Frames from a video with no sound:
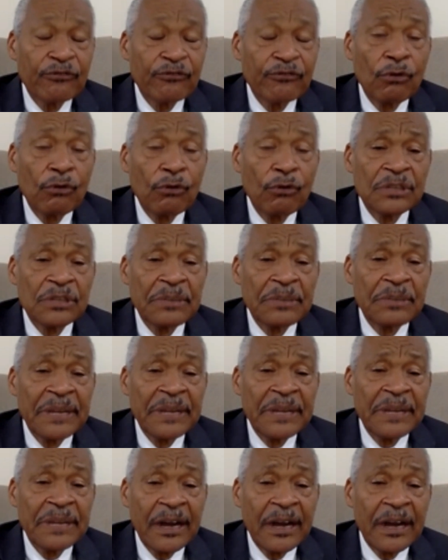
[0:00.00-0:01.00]
in midair,
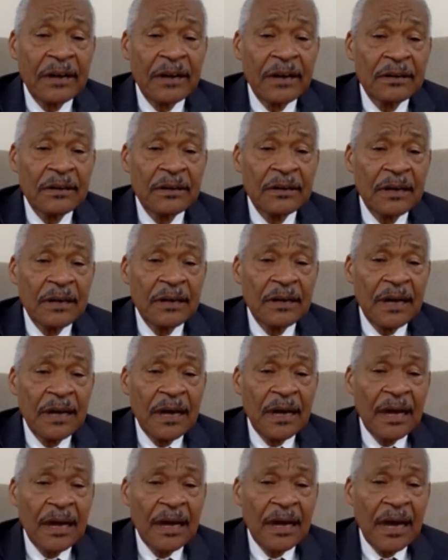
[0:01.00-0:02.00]

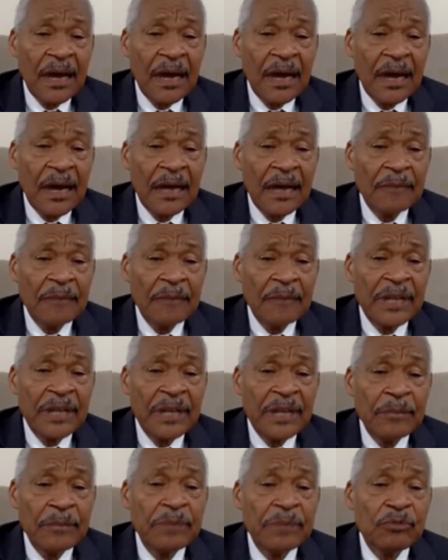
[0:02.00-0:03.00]
in
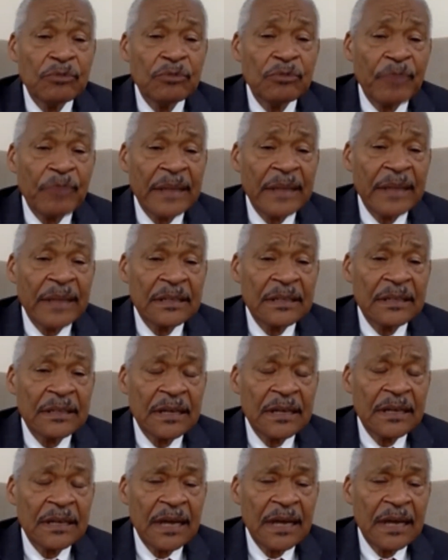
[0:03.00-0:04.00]
mid-movement.
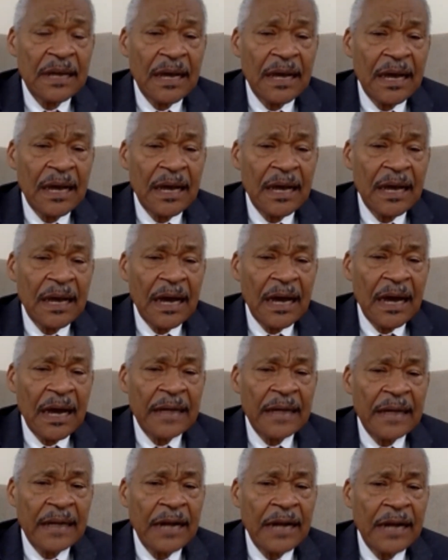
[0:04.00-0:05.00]
And I
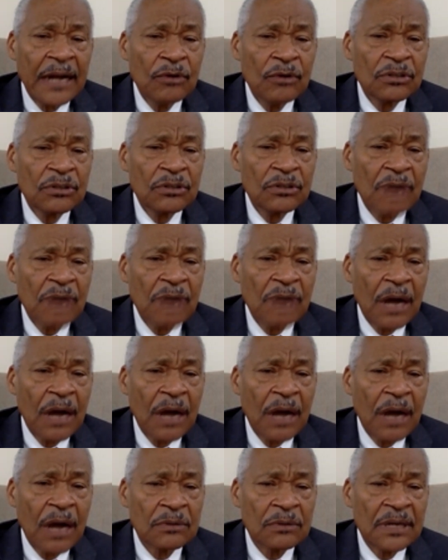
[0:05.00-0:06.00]
looked around,
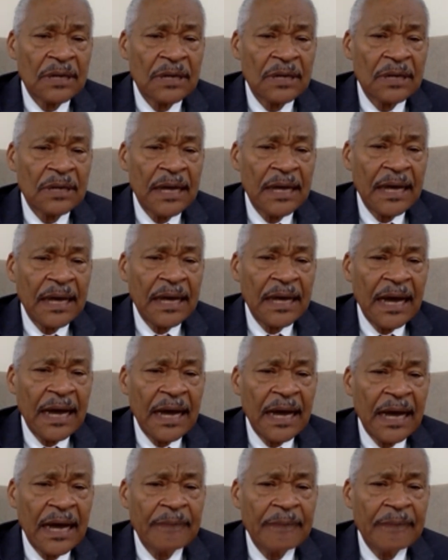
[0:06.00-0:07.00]
and my
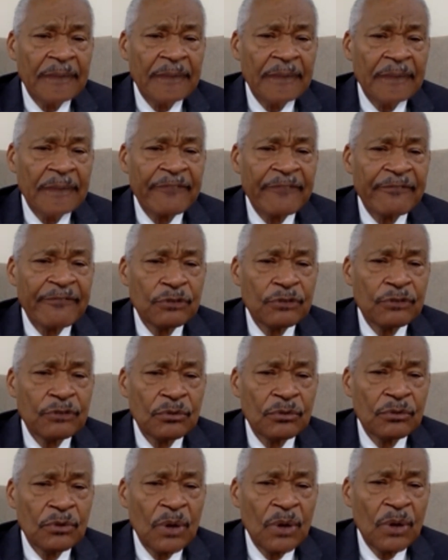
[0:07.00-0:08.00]
foot
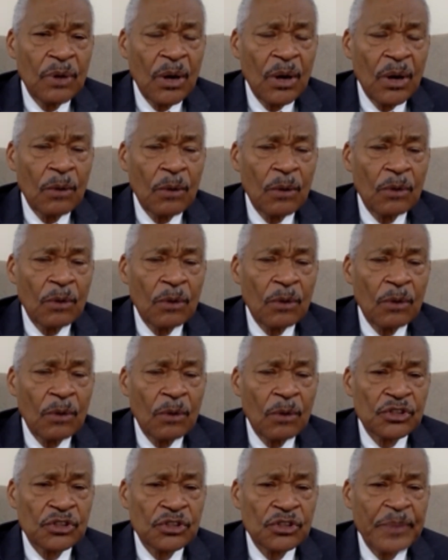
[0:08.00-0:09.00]
was
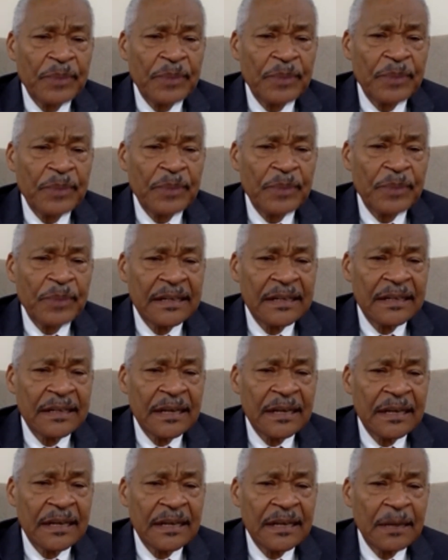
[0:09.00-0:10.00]
suspended
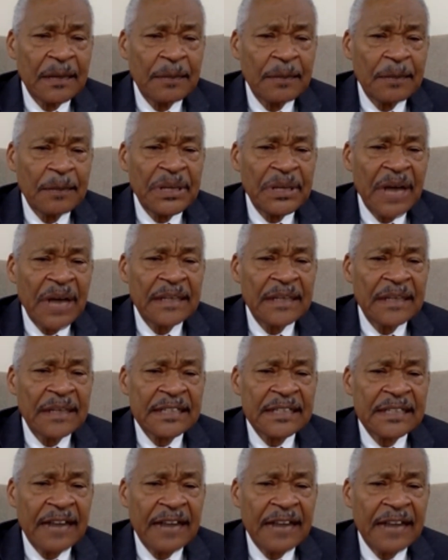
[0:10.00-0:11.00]
beyond the
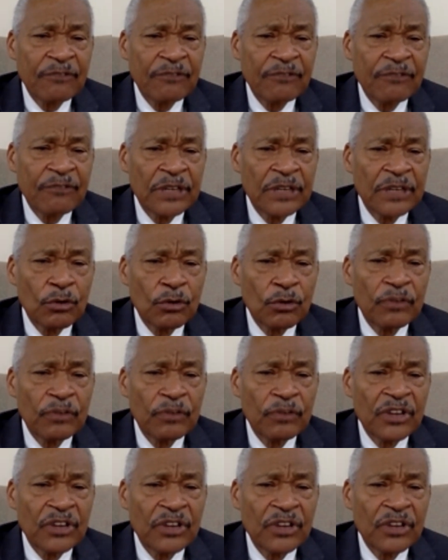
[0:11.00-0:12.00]
scaffolding over
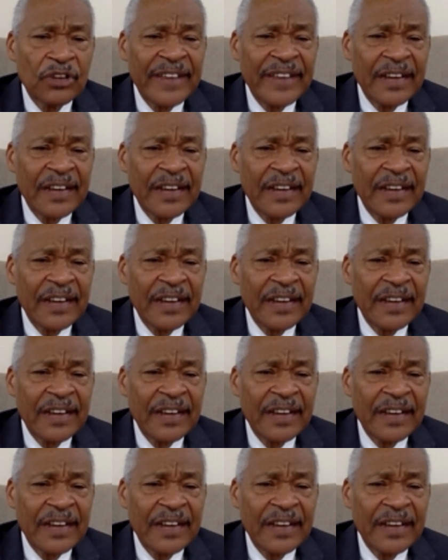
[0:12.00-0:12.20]
nothing.